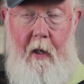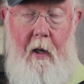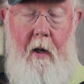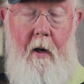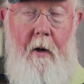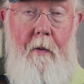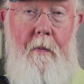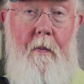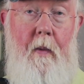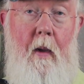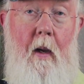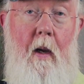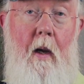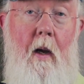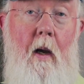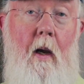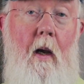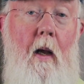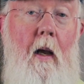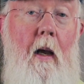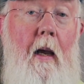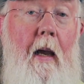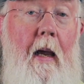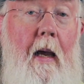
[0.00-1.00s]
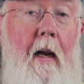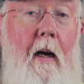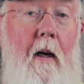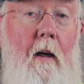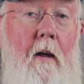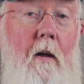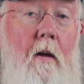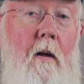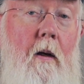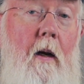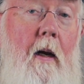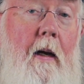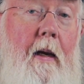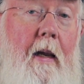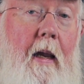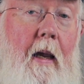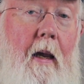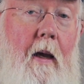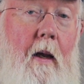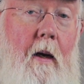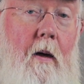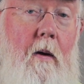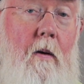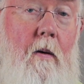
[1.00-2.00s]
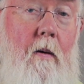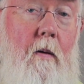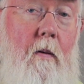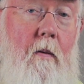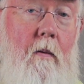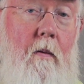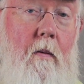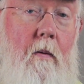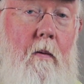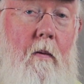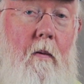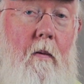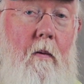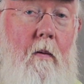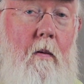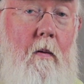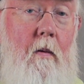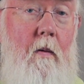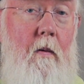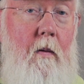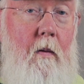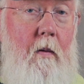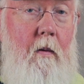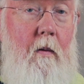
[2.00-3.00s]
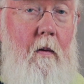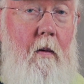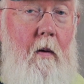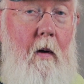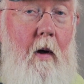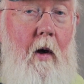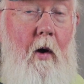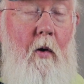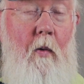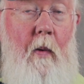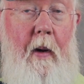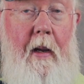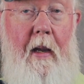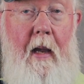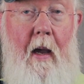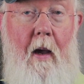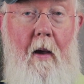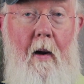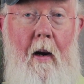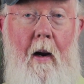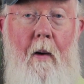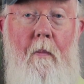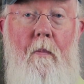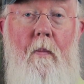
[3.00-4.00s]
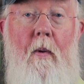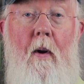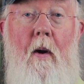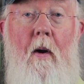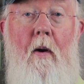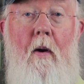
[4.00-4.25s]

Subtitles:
here, and again, we count up